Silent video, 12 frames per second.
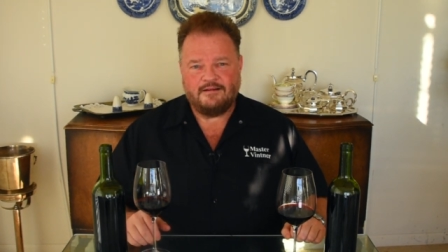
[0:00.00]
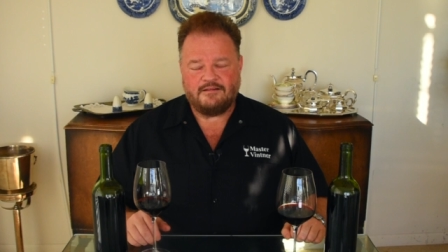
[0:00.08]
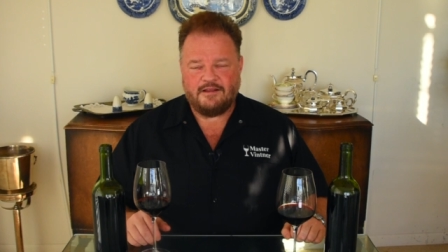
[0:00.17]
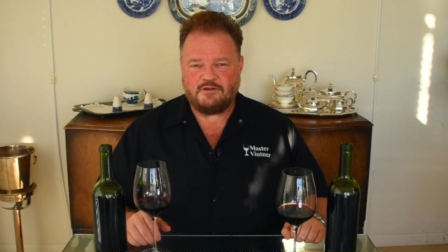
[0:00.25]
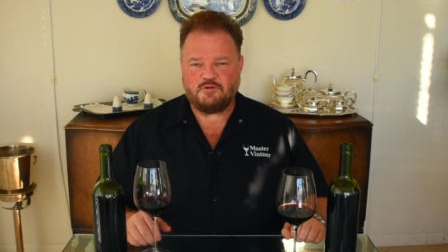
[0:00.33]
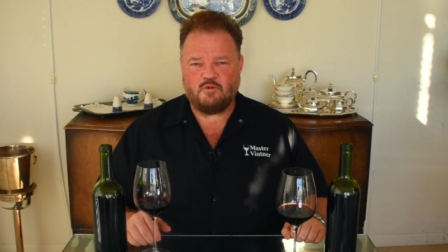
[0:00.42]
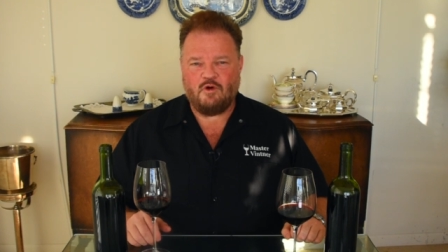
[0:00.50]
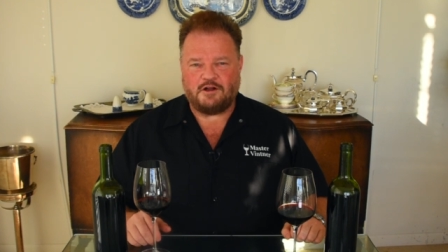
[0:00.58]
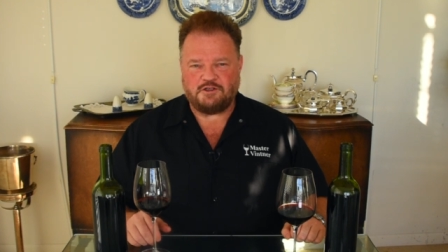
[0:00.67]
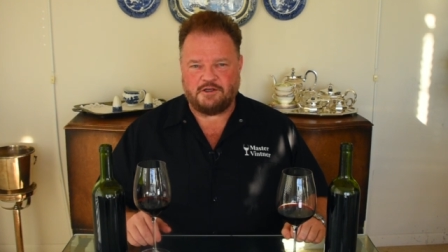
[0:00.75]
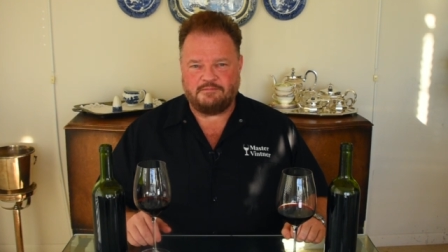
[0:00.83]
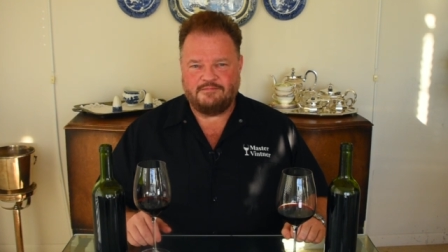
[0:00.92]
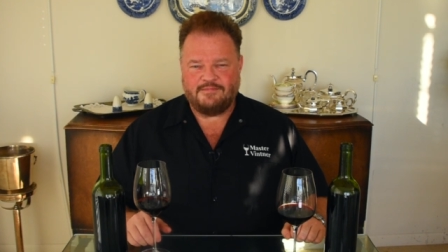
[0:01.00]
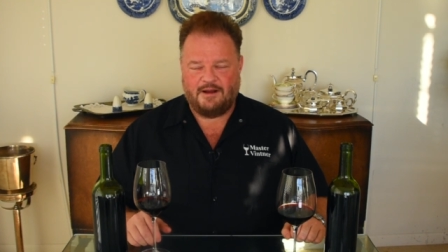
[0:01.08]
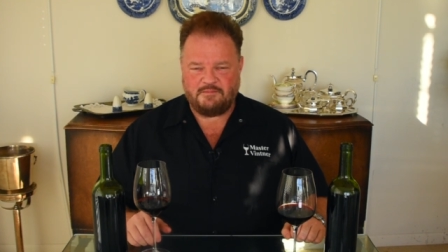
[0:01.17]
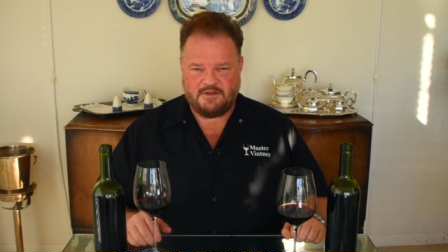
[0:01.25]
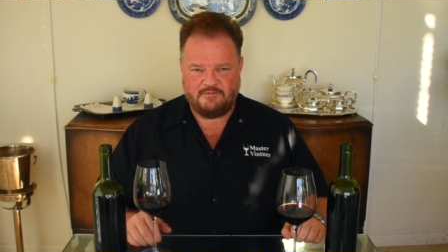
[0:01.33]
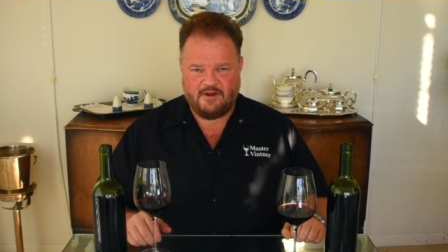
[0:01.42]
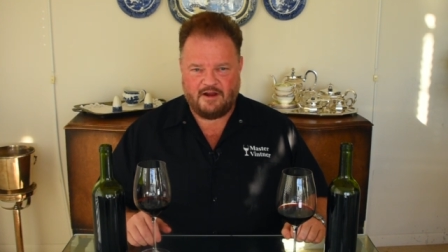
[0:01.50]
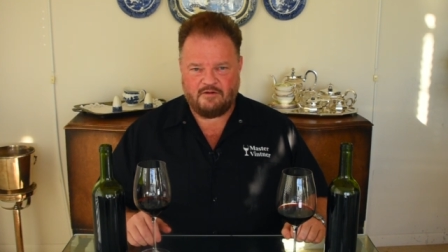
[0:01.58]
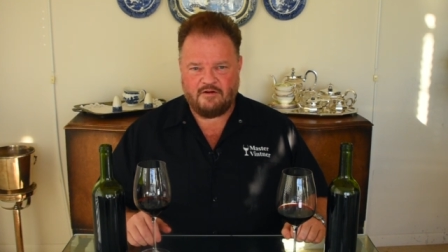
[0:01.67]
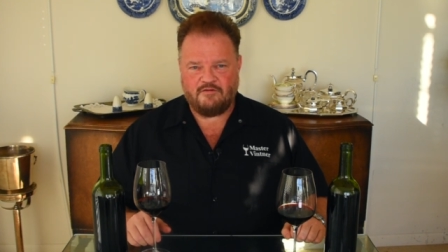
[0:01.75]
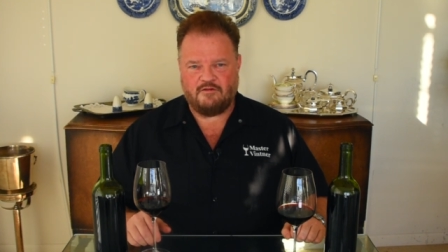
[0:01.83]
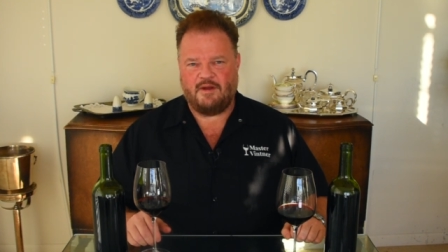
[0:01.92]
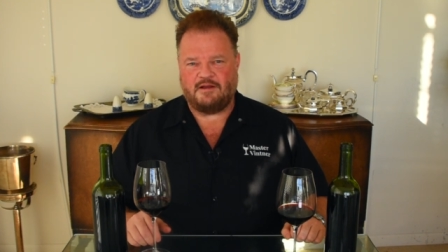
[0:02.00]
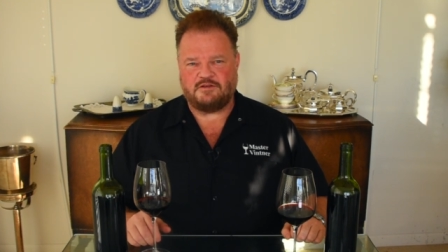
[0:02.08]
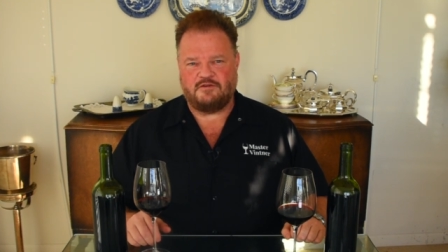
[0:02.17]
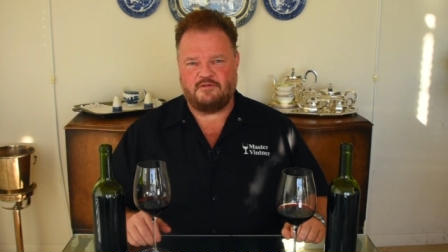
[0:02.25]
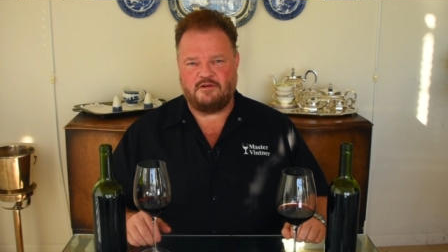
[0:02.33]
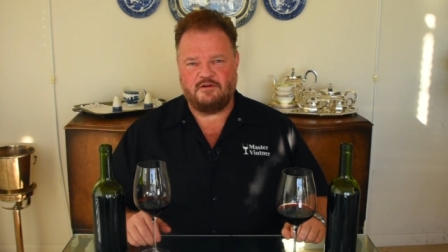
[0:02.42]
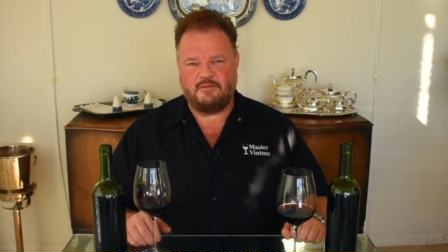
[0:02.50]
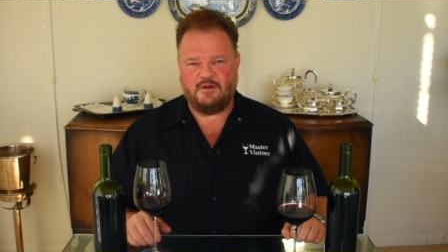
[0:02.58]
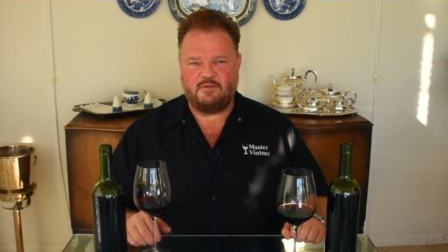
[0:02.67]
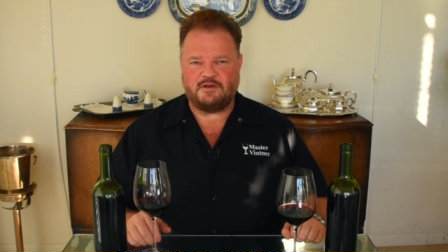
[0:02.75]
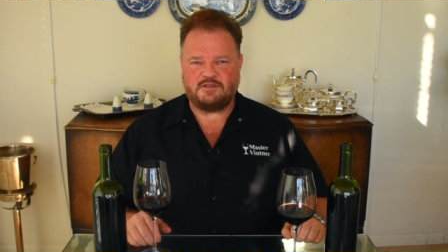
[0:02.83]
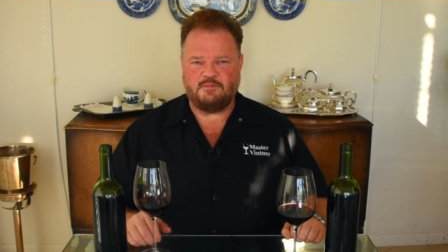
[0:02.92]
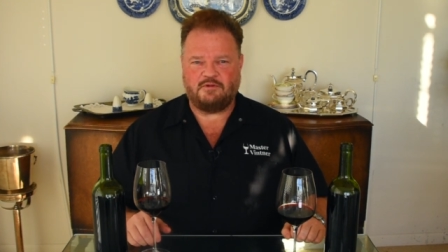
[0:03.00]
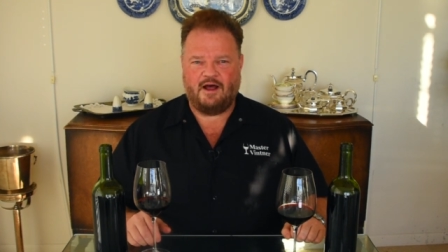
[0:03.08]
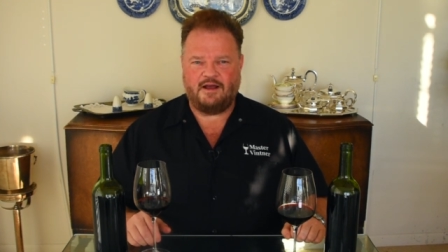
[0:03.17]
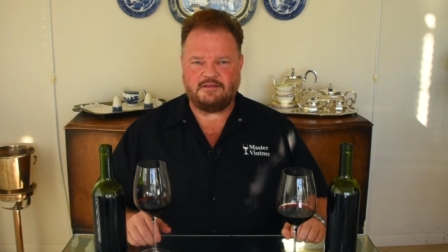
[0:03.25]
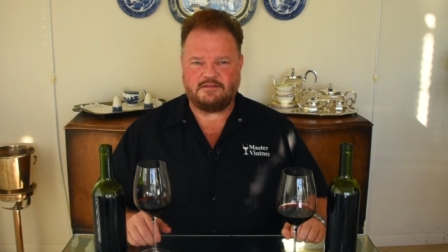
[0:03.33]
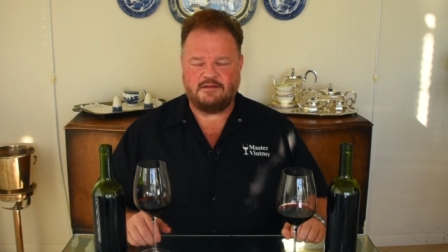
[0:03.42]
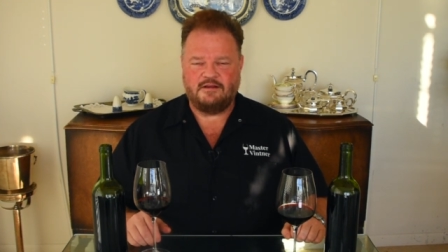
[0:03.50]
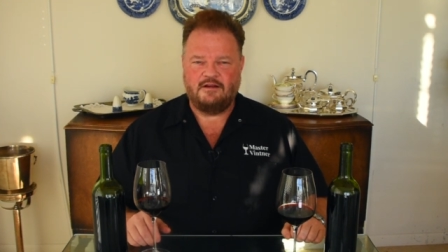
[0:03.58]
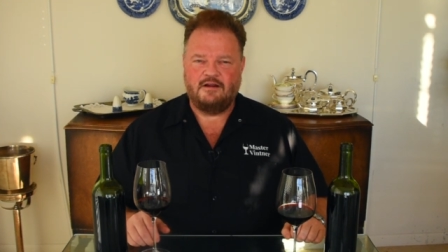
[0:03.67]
Thanks for watching. I'm Tim Vandergrift for Master Vintner and Midwest Supplies.